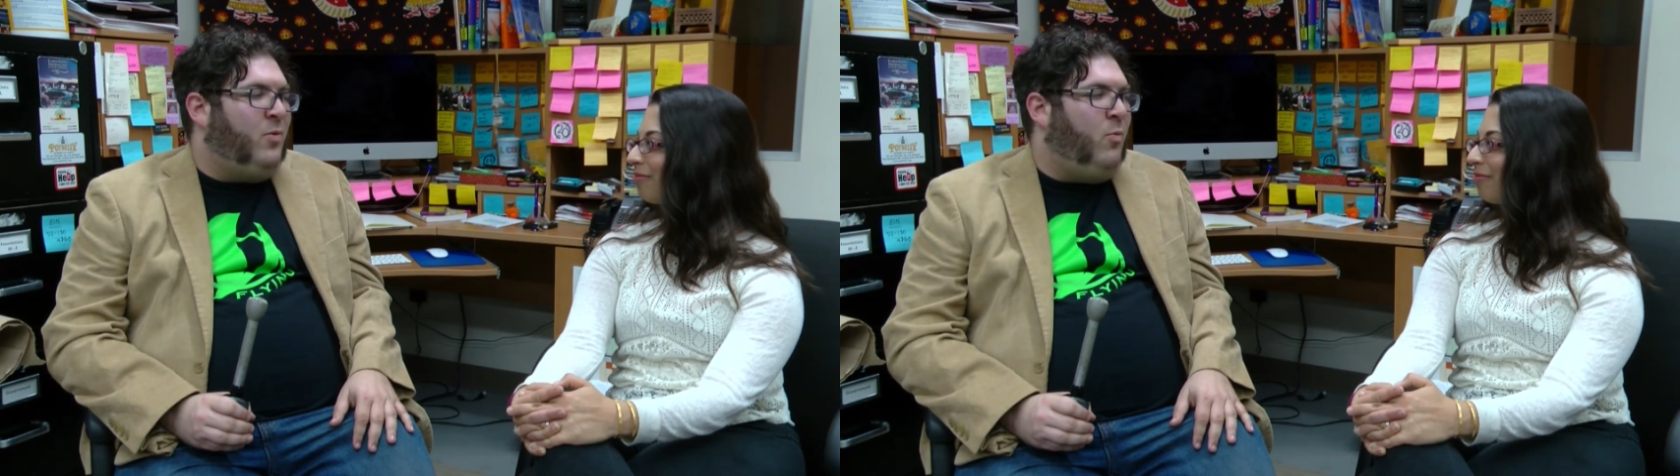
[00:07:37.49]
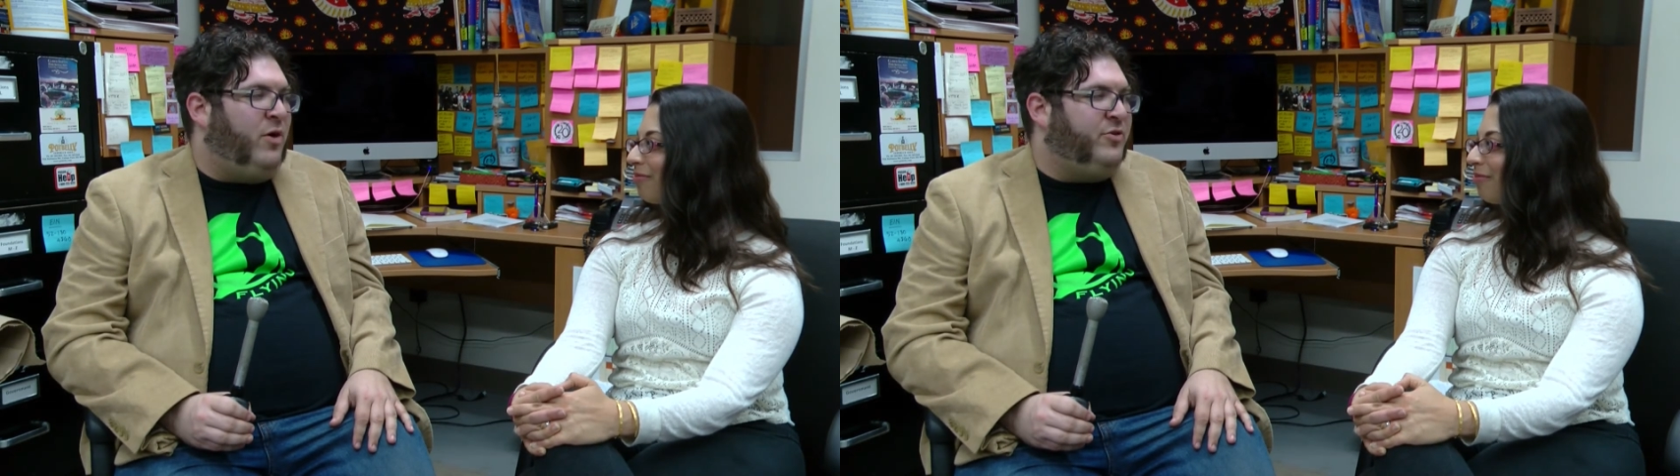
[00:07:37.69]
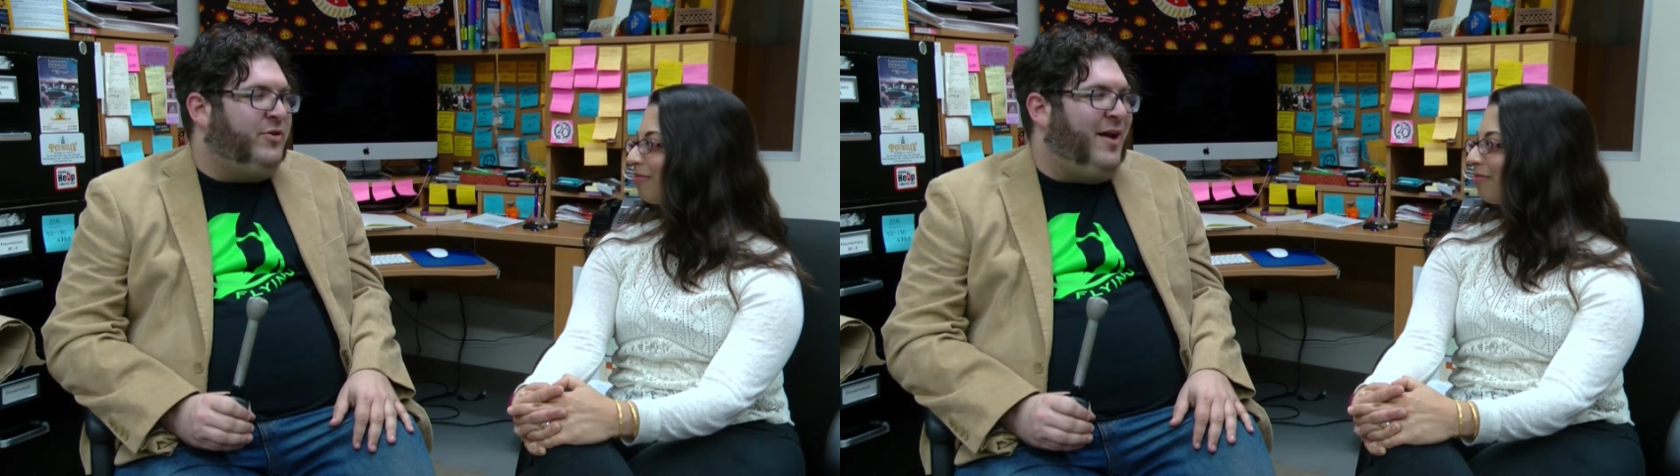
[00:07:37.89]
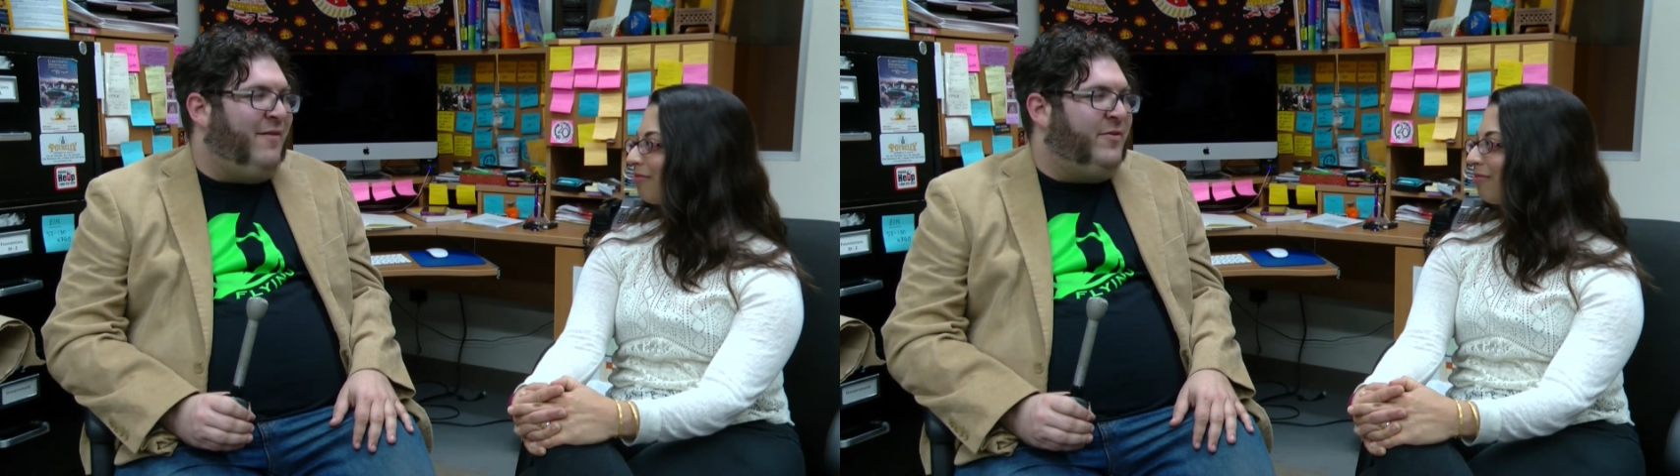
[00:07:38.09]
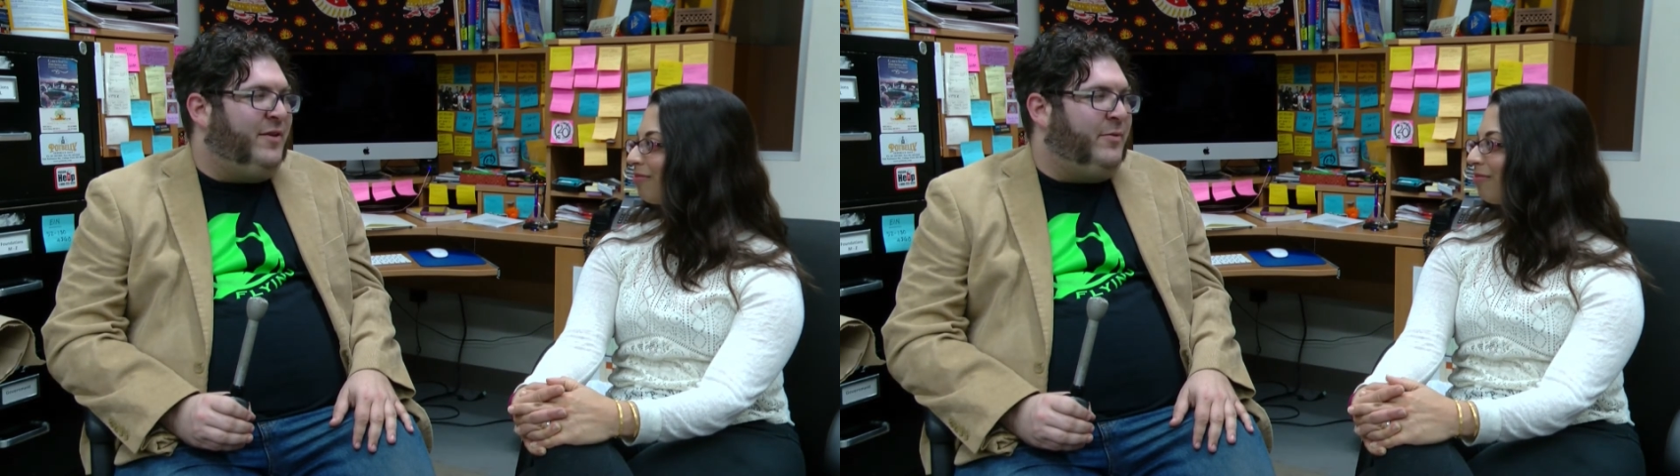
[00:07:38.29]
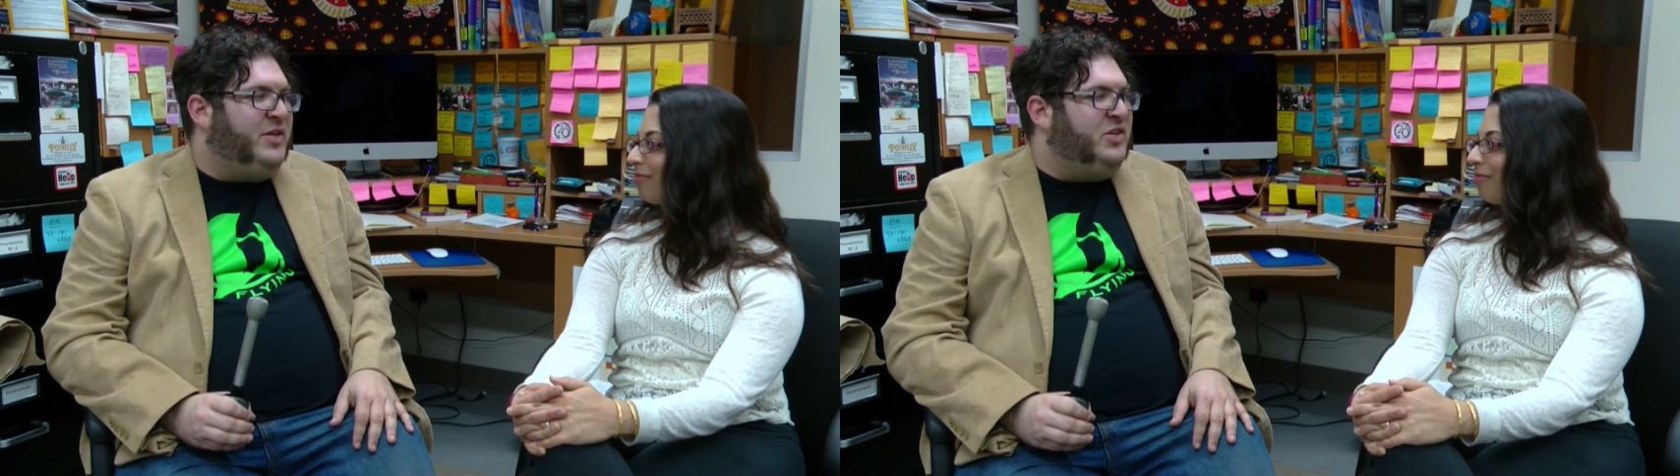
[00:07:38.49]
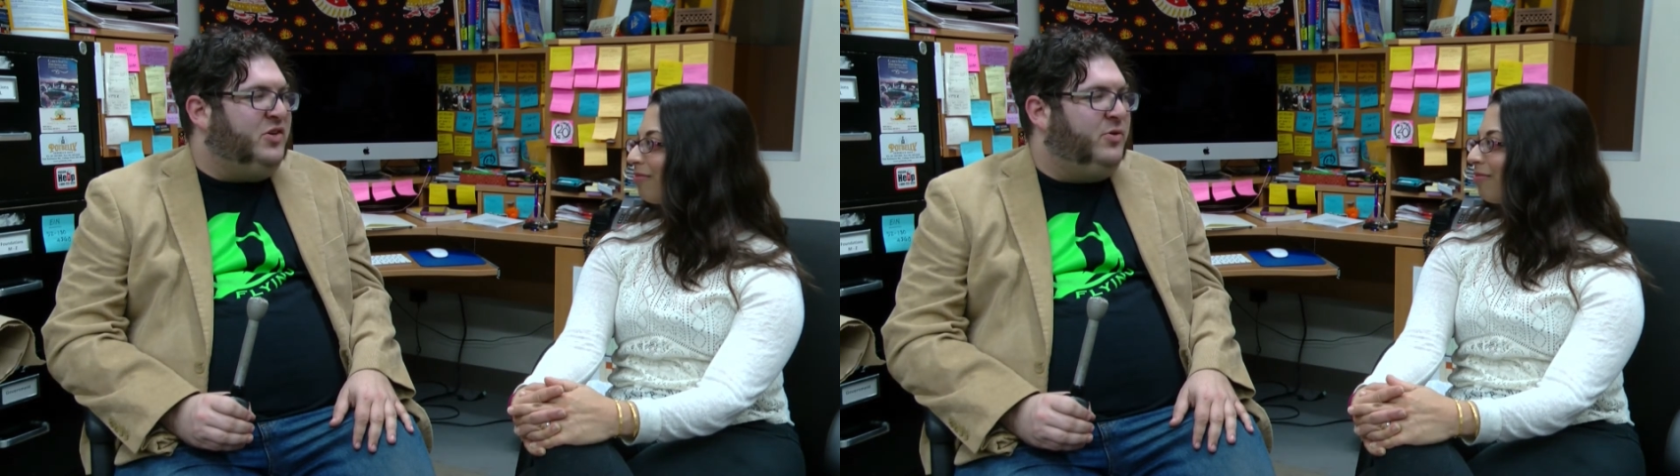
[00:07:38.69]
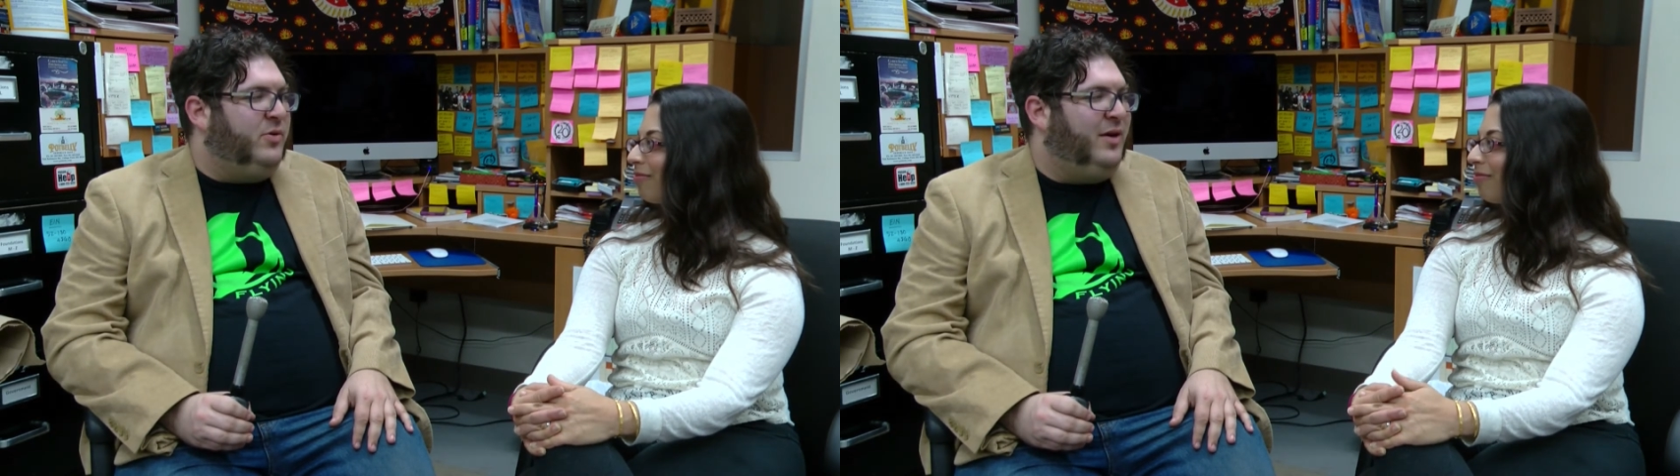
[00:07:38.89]
wonder to everything we
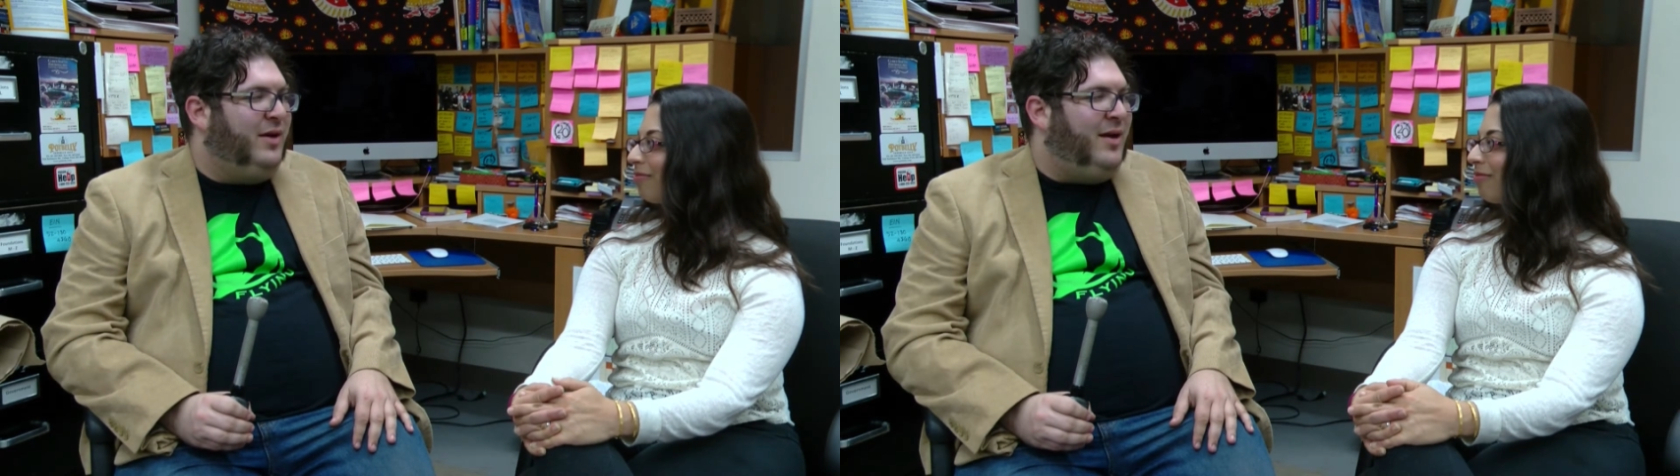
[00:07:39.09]
do,